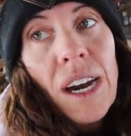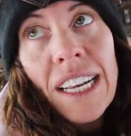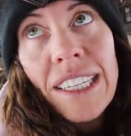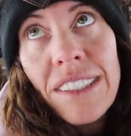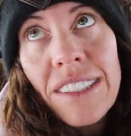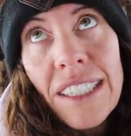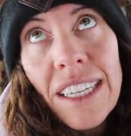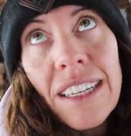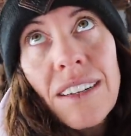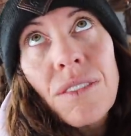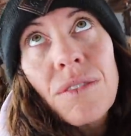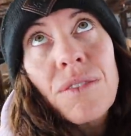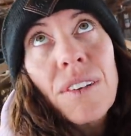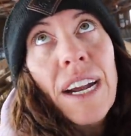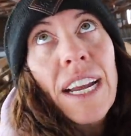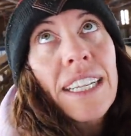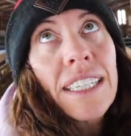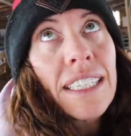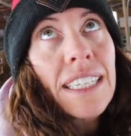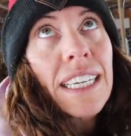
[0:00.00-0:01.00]
I
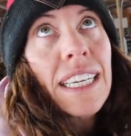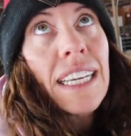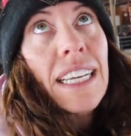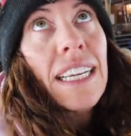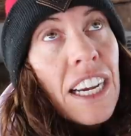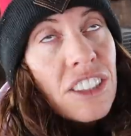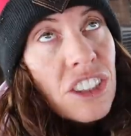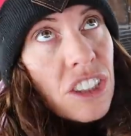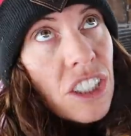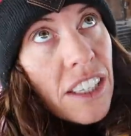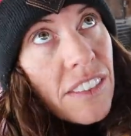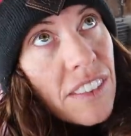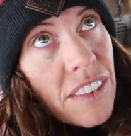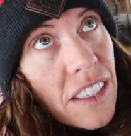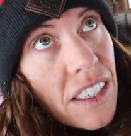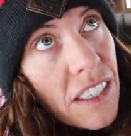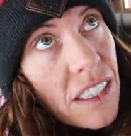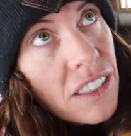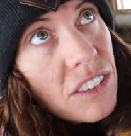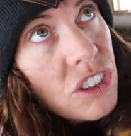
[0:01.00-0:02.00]
shut
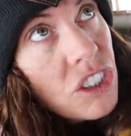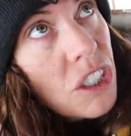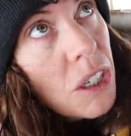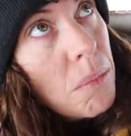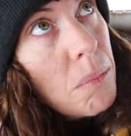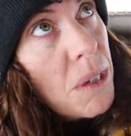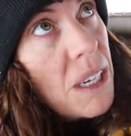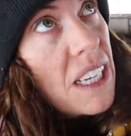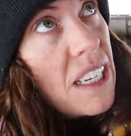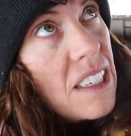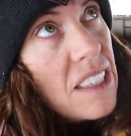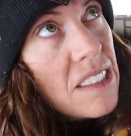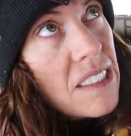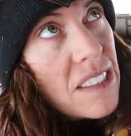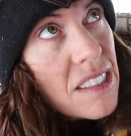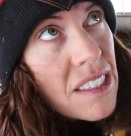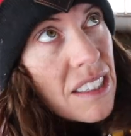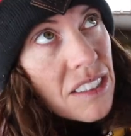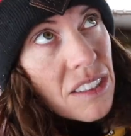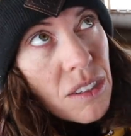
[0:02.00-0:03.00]
the
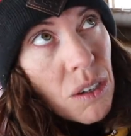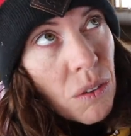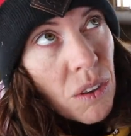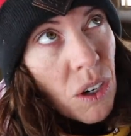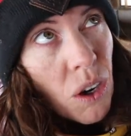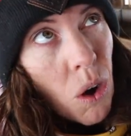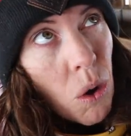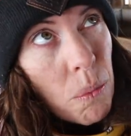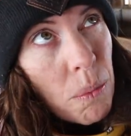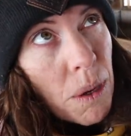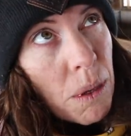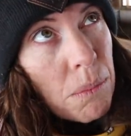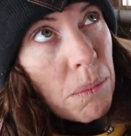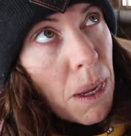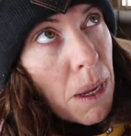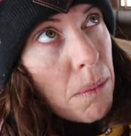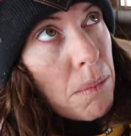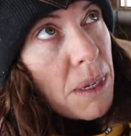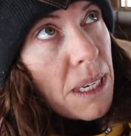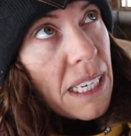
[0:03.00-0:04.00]
chimneys, so they're open
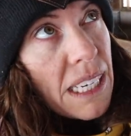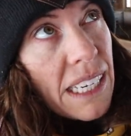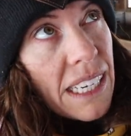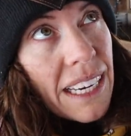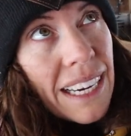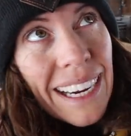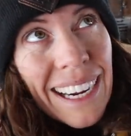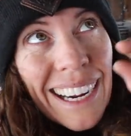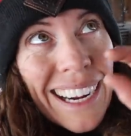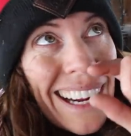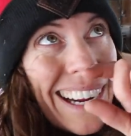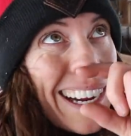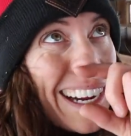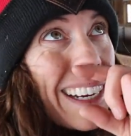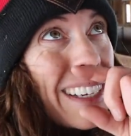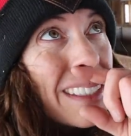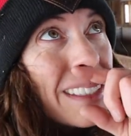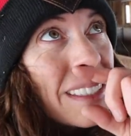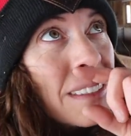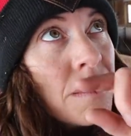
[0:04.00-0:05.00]
maybe 2
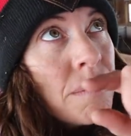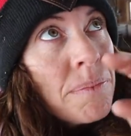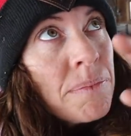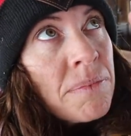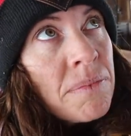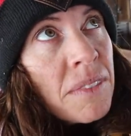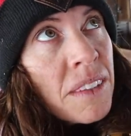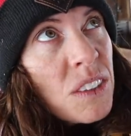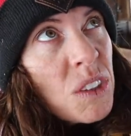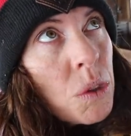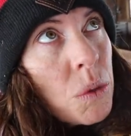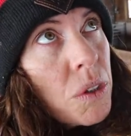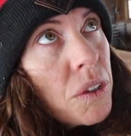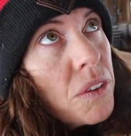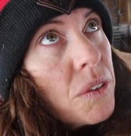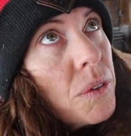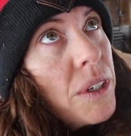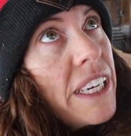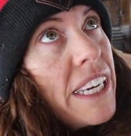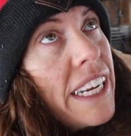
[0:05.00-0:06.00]
or
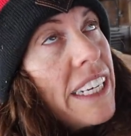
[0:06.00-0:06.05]
3